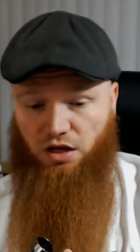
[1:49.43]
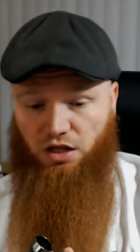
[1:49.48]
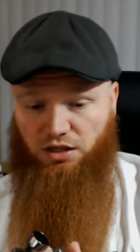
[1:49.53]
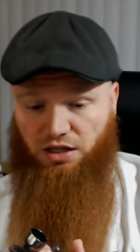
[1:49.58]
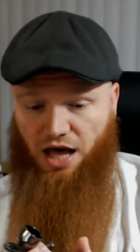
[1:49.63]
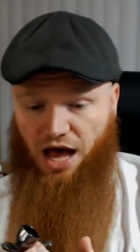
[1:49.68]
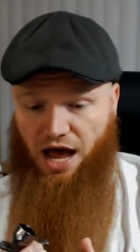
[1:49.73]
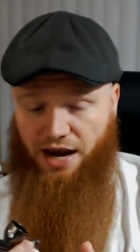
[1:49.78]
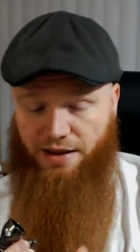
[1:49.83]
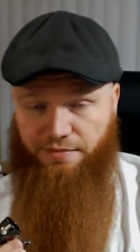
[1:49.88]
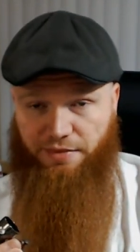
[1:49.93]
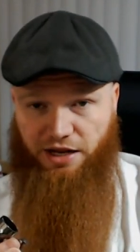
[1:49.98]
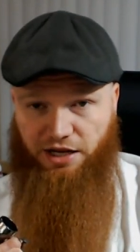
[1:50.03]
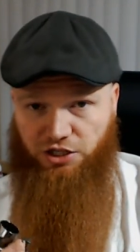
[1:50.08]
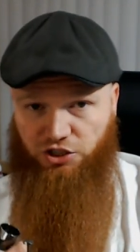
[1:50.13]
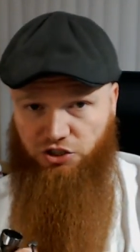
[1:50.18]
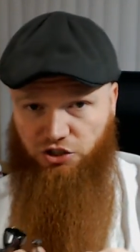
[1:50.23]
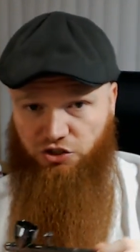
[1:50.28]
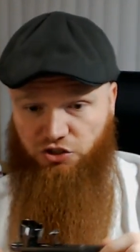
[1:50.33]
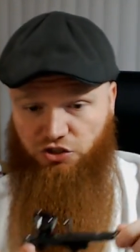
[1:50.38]
lot of
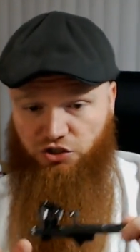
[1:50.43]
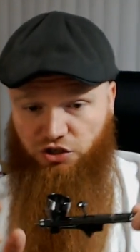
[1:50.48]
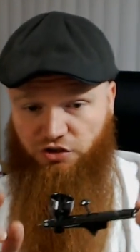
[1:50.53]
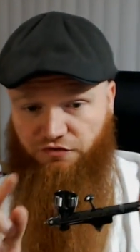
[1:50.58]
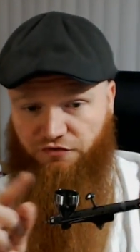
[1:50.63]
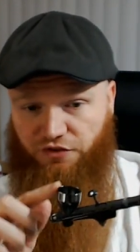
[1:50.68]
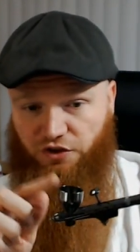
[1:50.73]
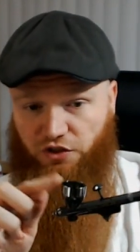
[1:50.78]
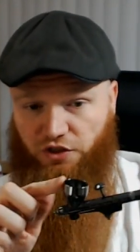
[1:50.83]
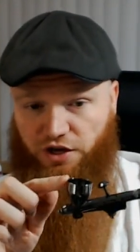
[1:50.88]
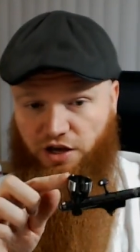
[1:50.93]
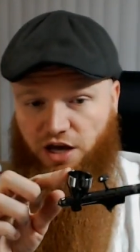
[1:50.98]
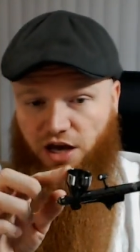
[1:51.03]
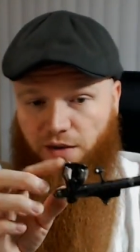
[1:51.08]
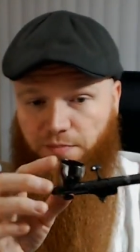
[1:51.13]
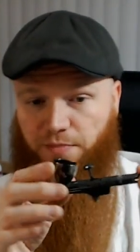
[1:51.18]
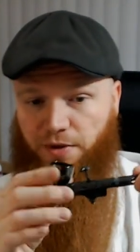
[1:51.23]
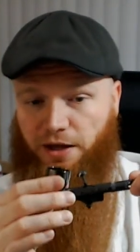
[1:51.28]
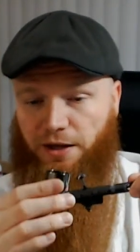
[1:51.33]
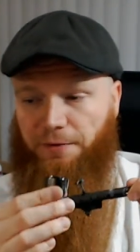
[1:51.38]
miniatures. You can fill the
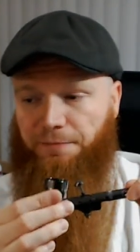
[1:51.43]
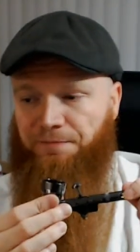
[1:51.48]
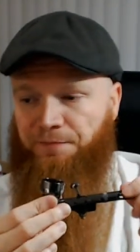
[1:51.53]
cup up.